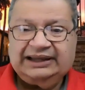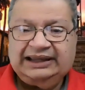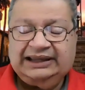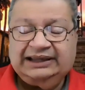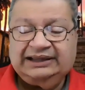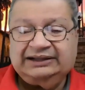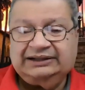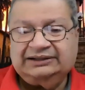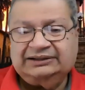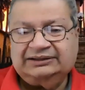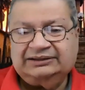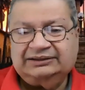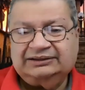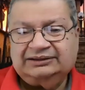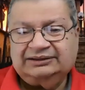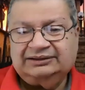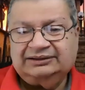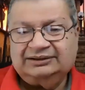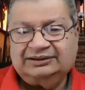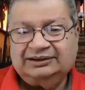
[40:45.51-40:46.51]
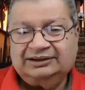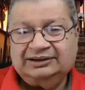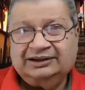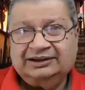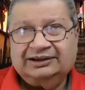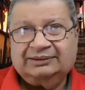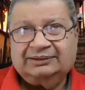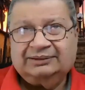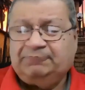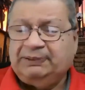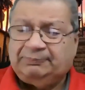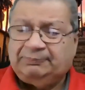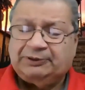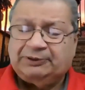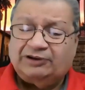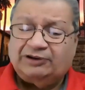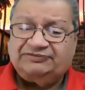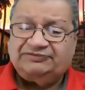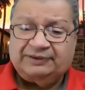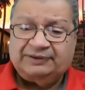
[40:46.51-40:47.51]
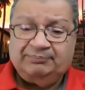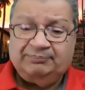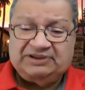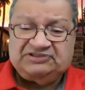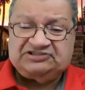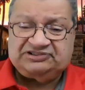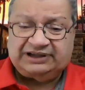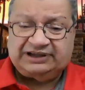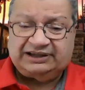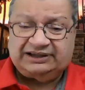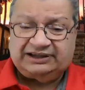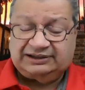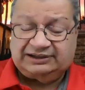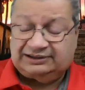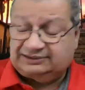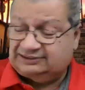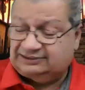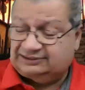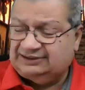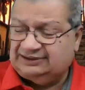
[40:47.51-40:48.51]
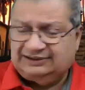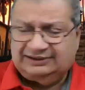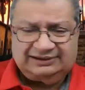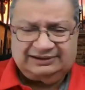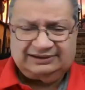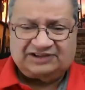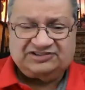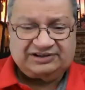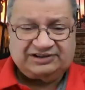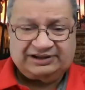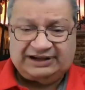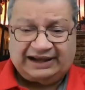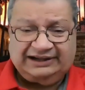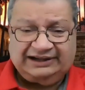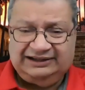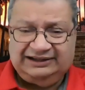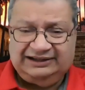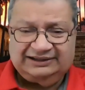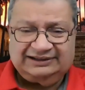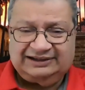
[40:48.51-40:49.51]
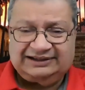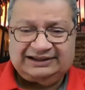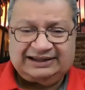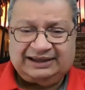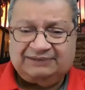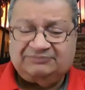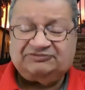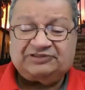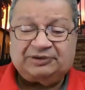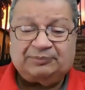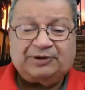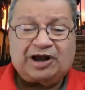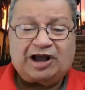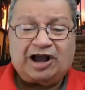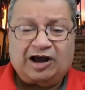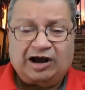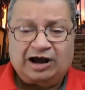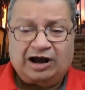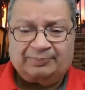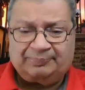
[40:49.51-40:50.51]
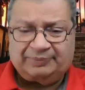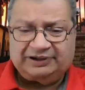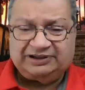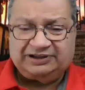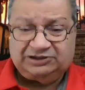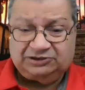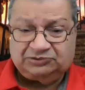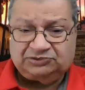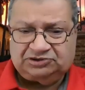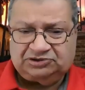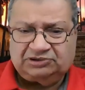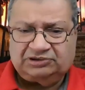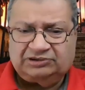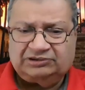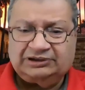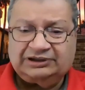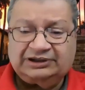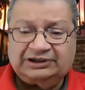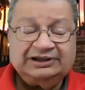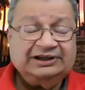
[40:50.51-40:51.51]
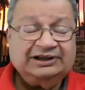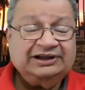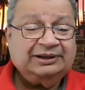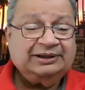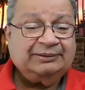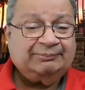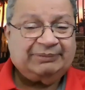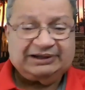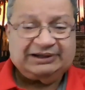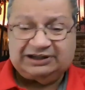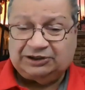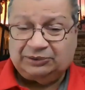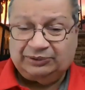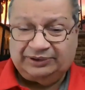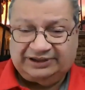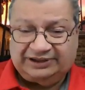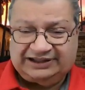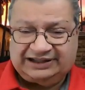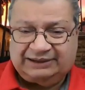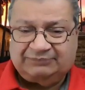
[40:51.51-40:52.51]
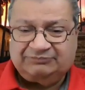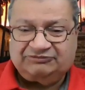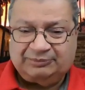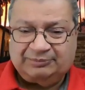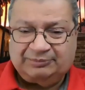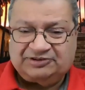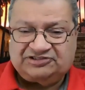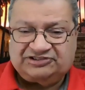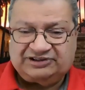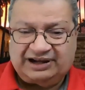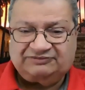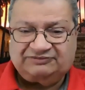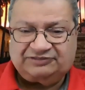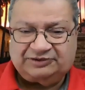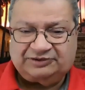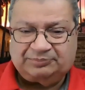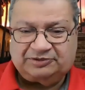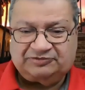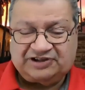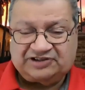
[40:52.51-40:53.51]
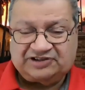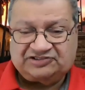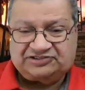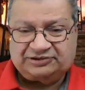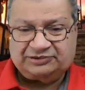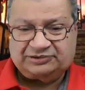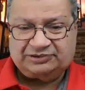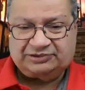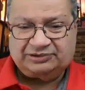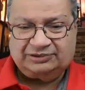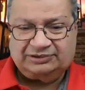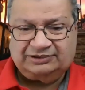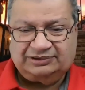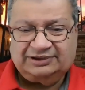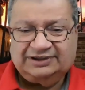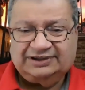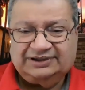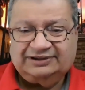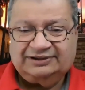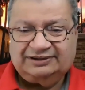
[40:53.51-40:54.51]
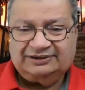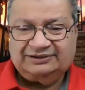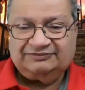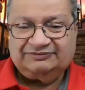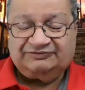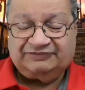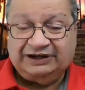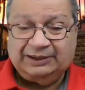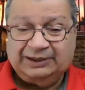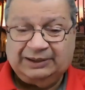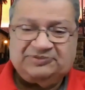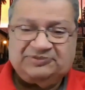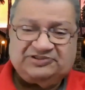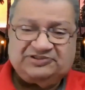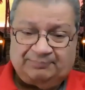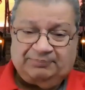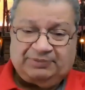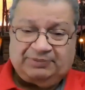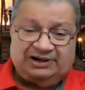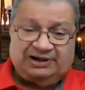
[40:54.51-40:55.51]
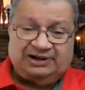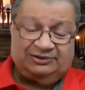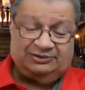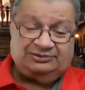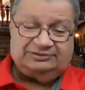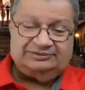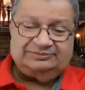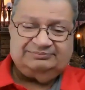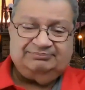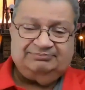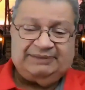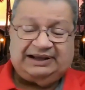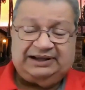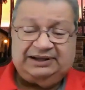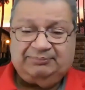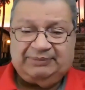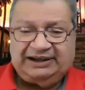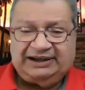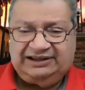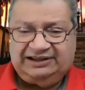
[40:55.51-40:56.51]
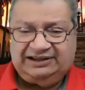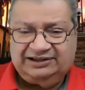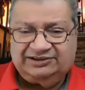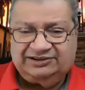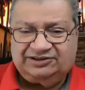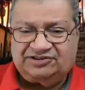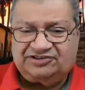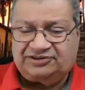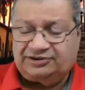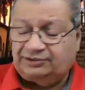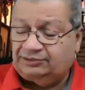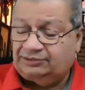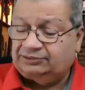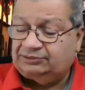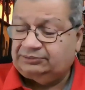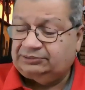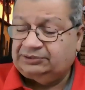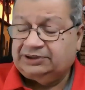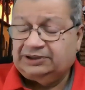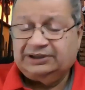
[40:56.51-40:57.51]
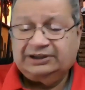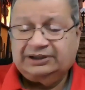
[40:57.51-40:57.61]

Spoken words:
And people often mistake it as an idea that came from a cop in New York, but no, it came from a Stanford professor called Philip Zimbardo many, many years ago.